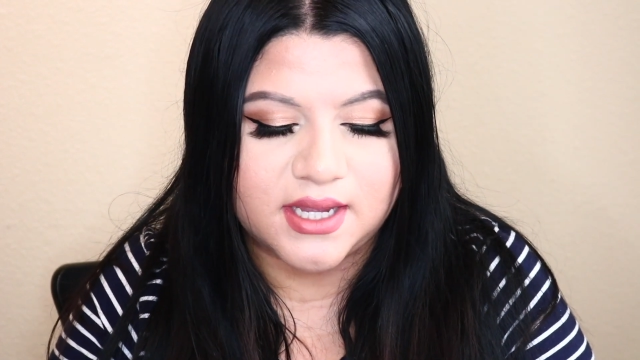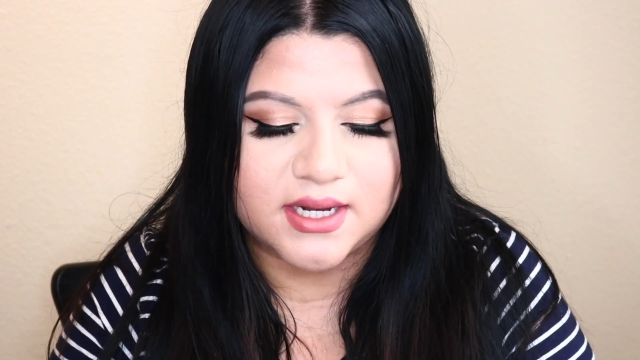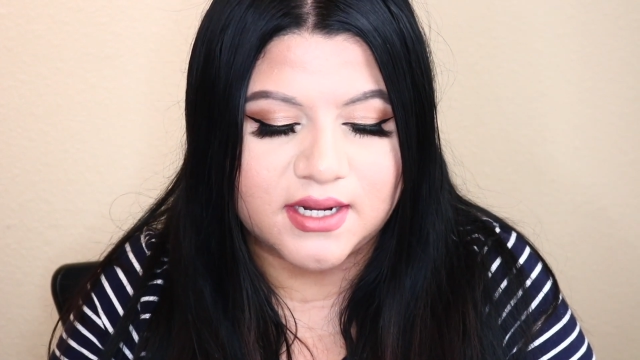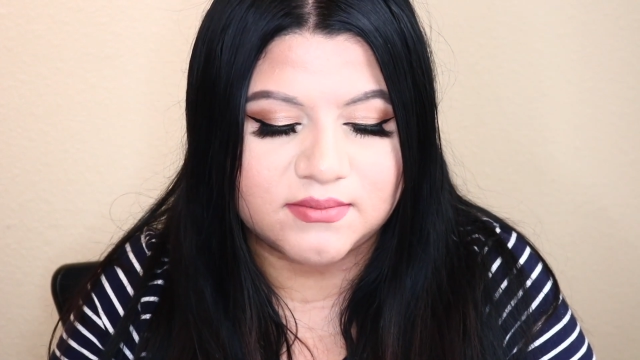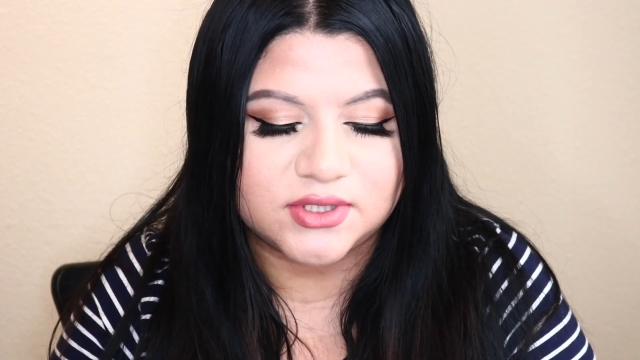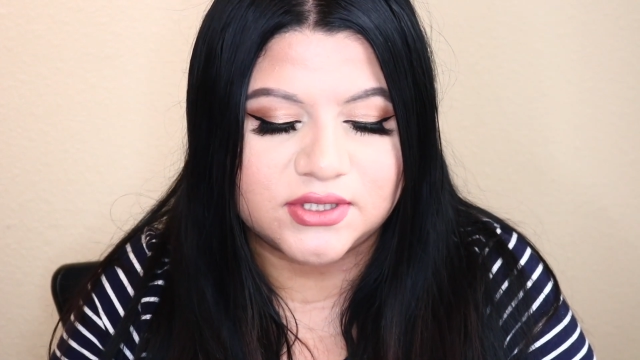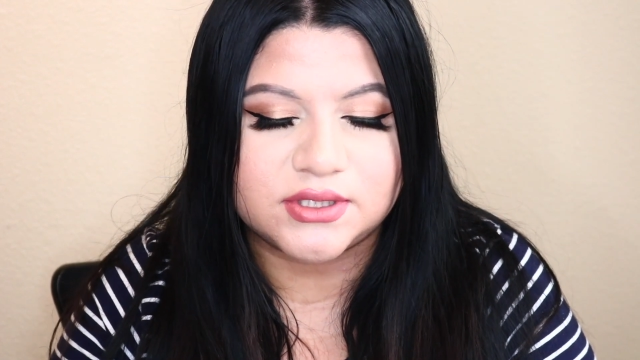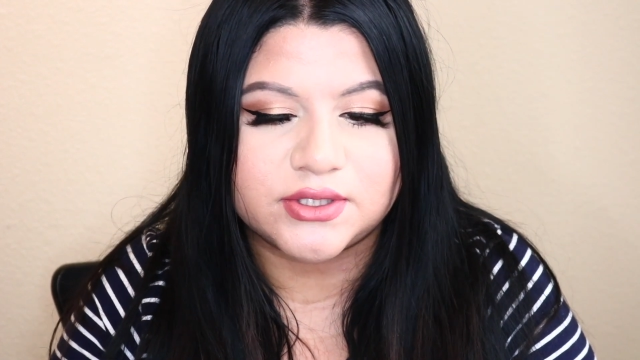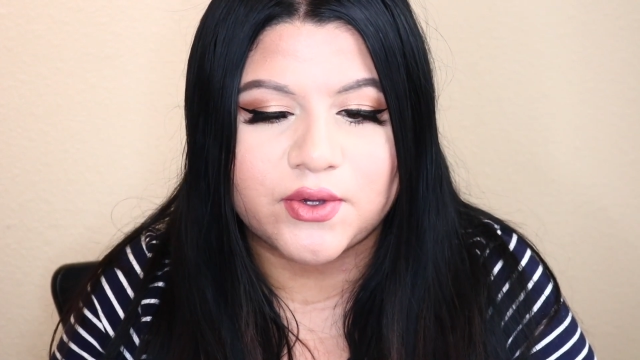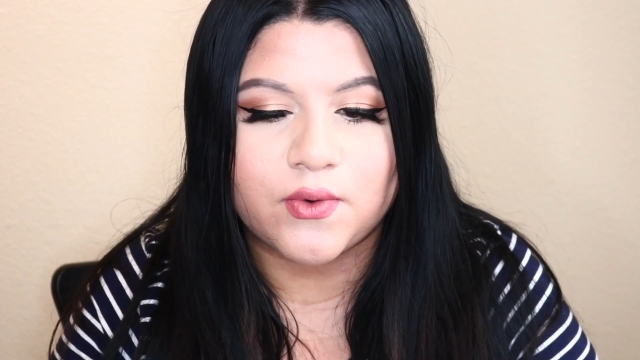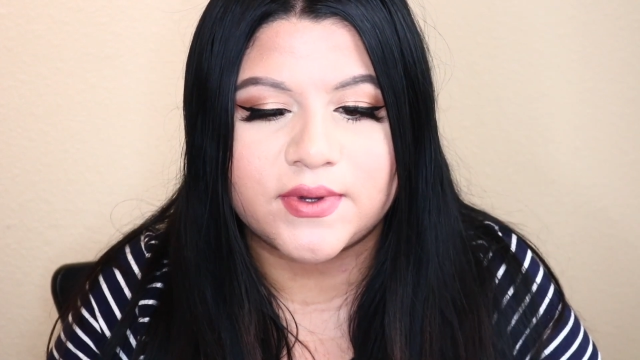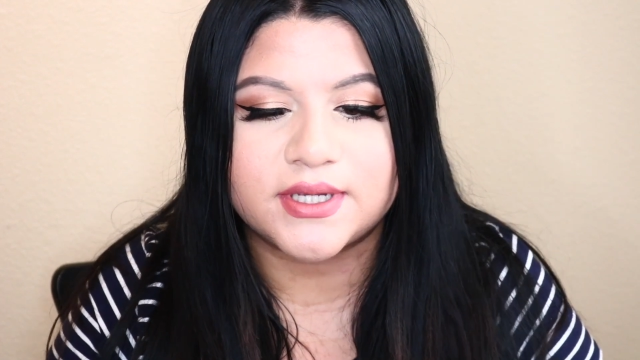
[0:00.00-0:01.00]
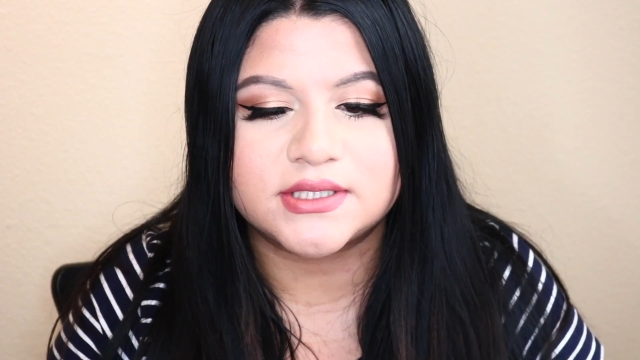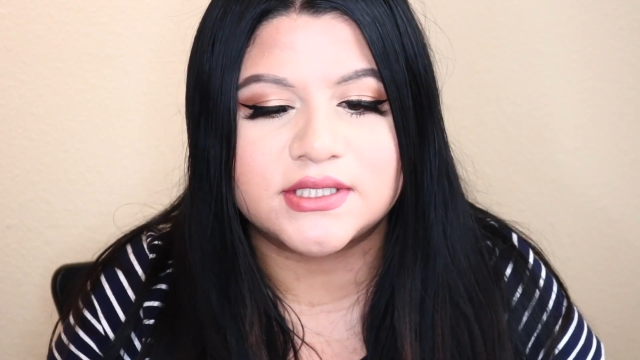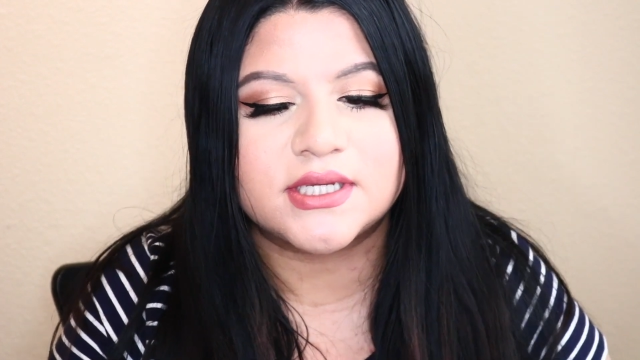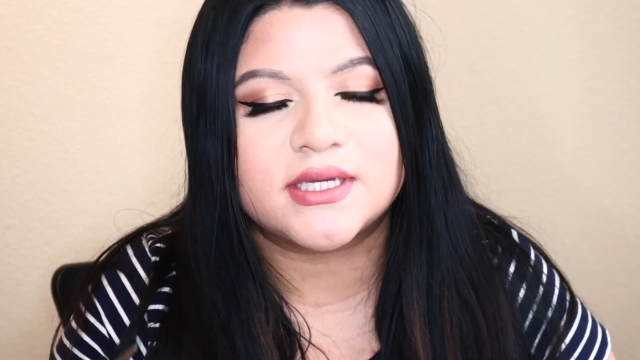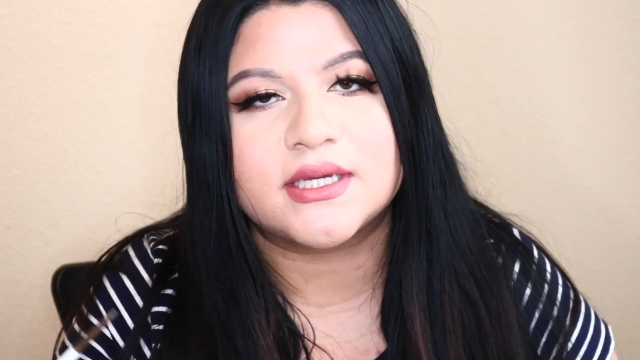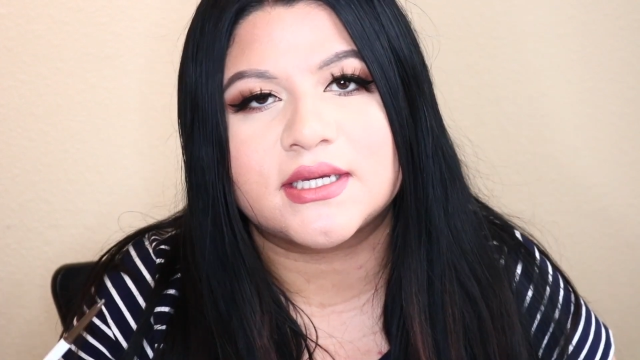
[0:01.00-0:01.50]
and I'm just going
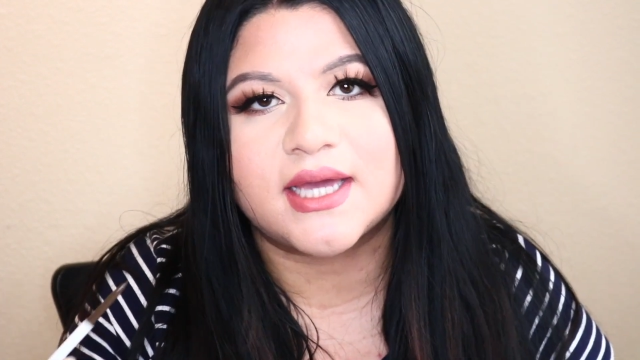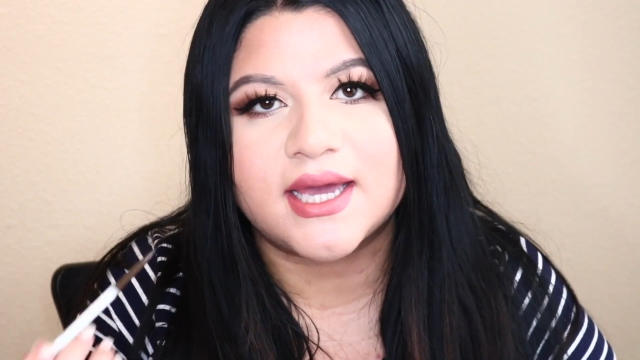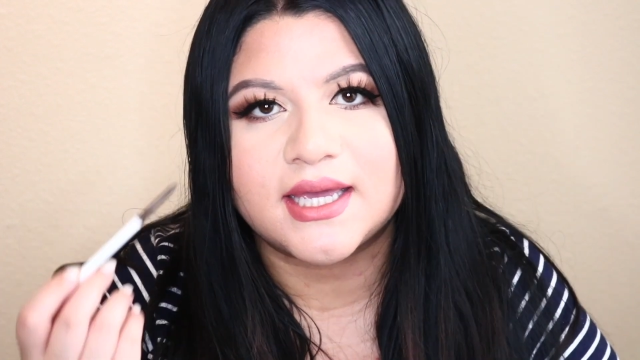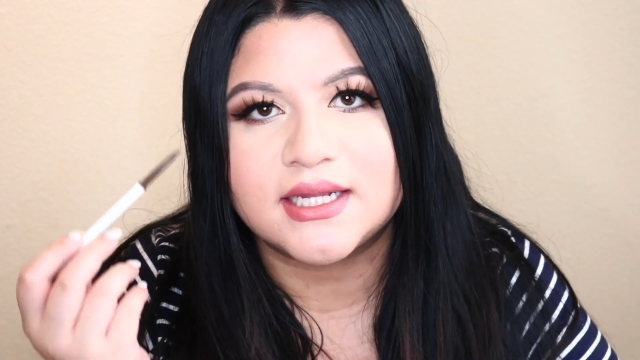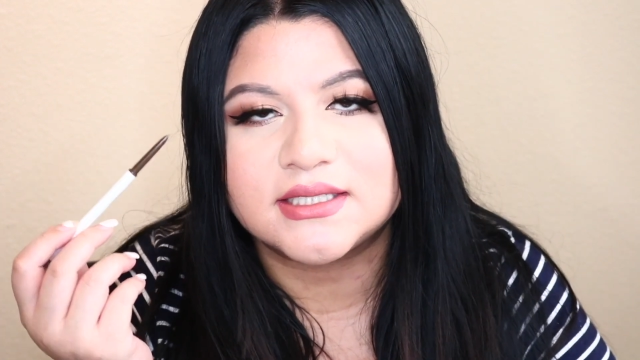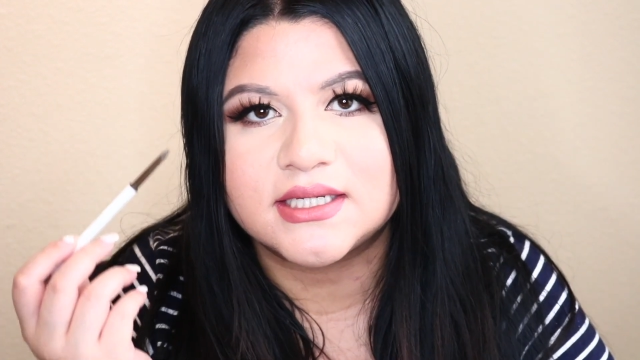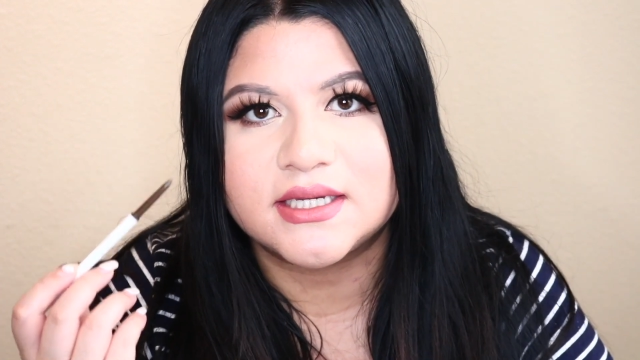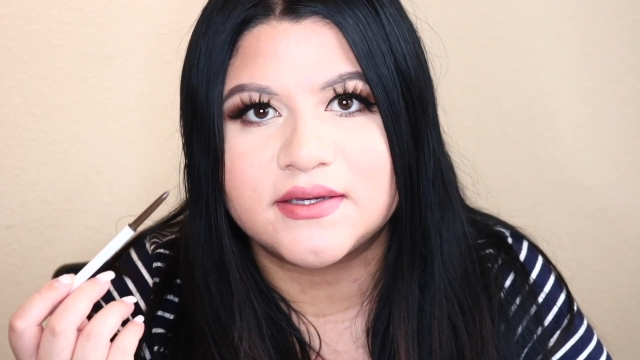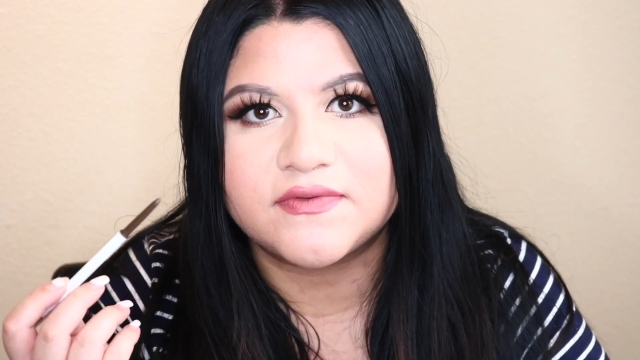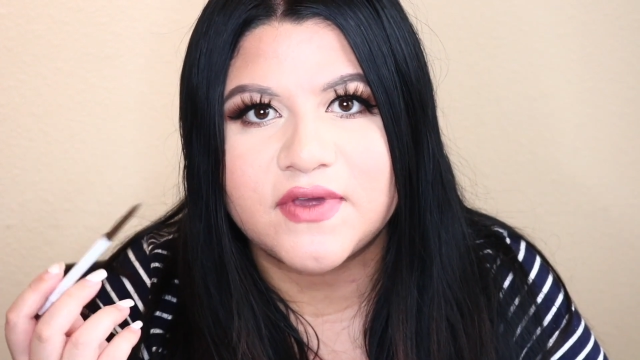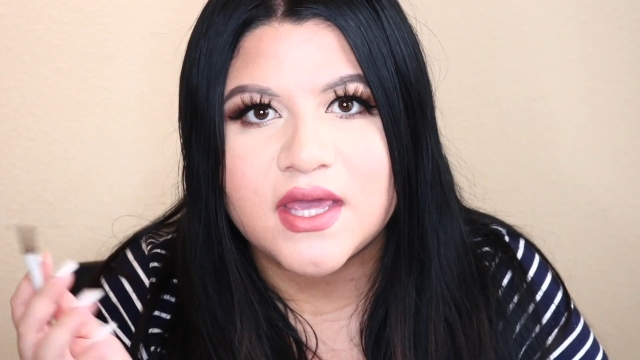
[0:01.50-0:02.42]
to kind of